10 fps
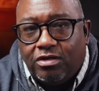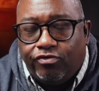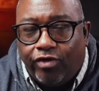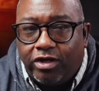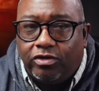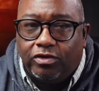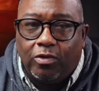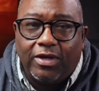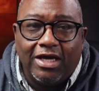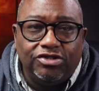regular
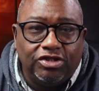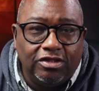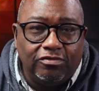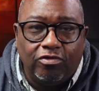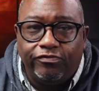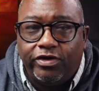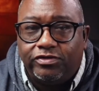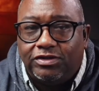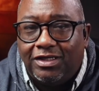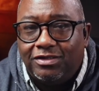location, or if
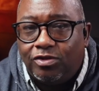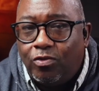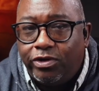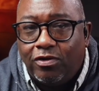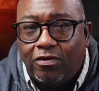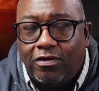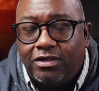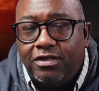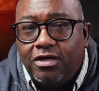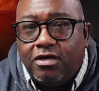there's things going on